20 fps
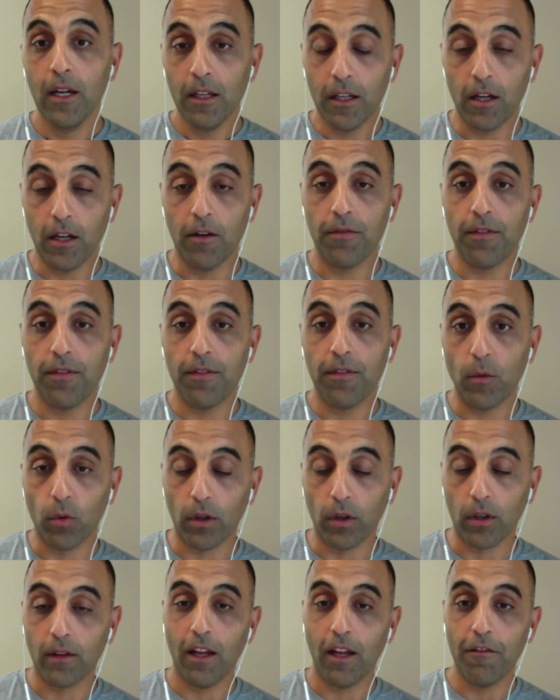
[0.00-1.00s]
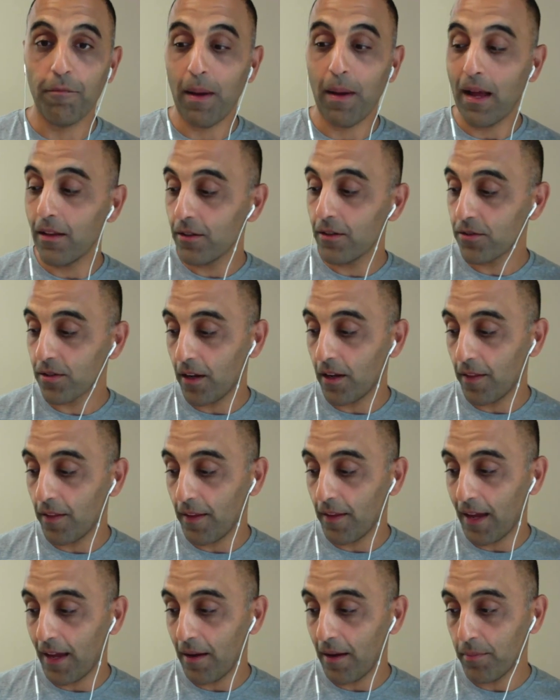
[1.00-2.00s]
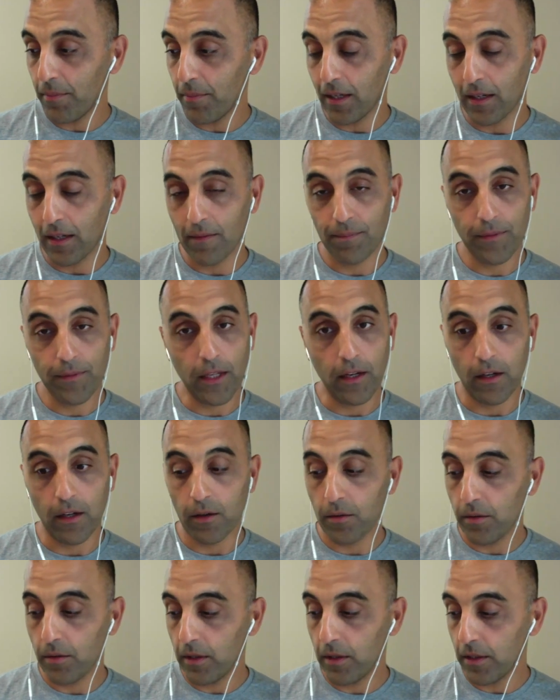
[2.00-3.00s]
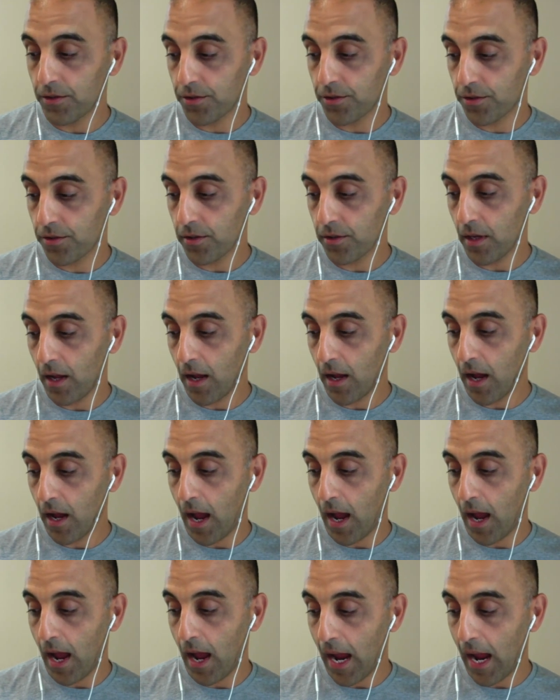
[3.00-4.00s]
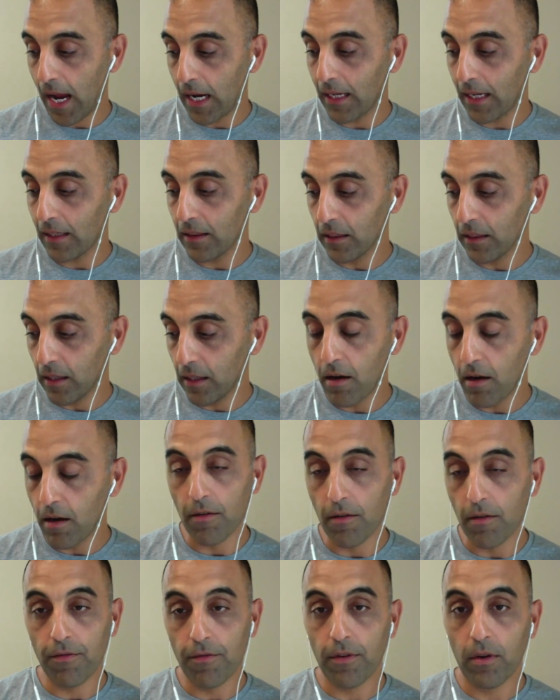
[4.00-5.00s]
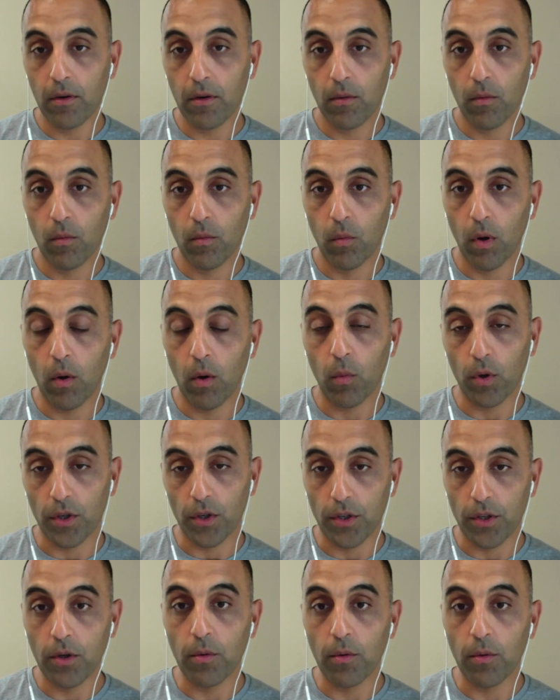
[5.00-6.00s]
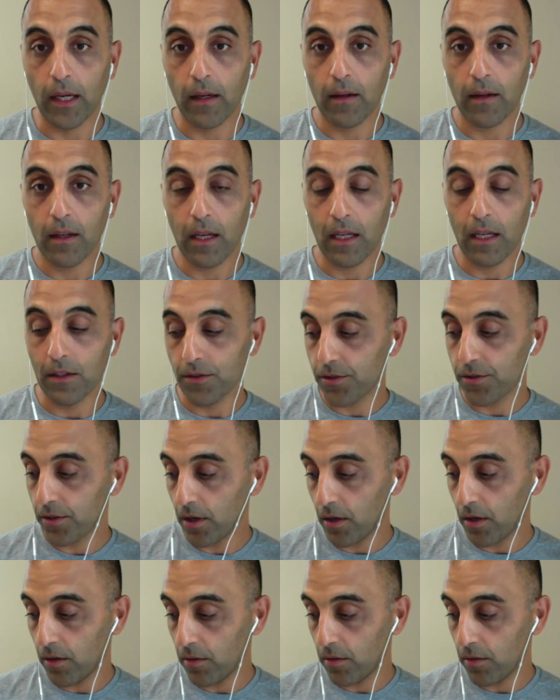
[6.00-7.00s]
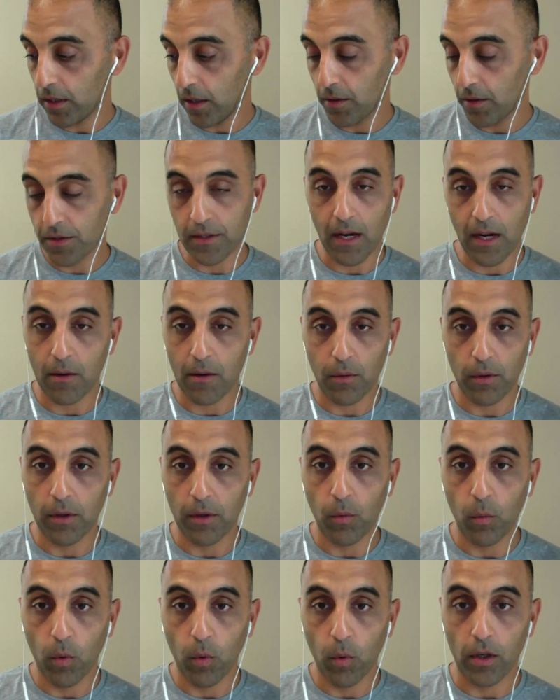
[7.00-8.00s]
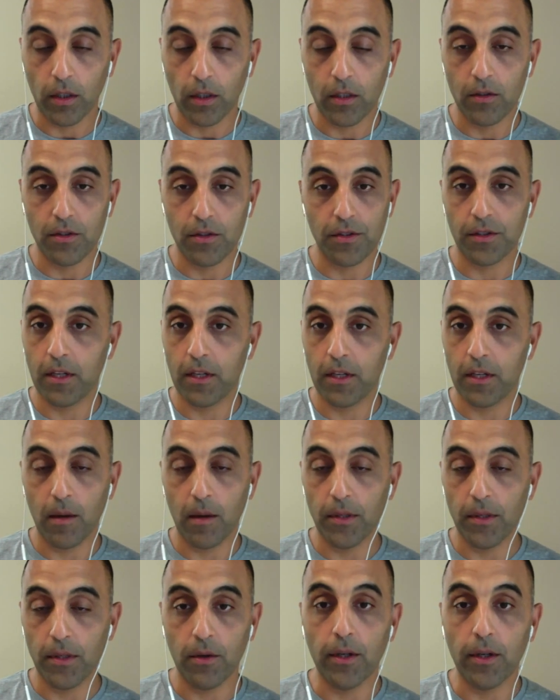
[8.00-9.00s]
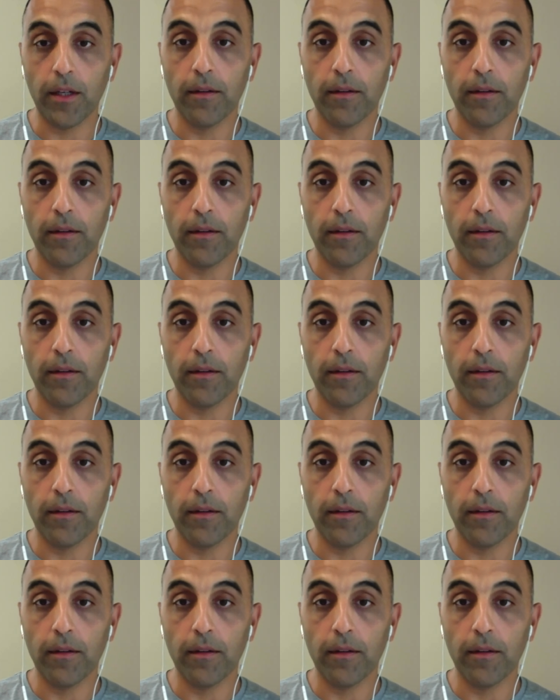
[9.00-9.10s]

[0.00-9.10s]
to, find work-life balance and all that. But, I love what we're doing. And so, it's not really work. You just get up and do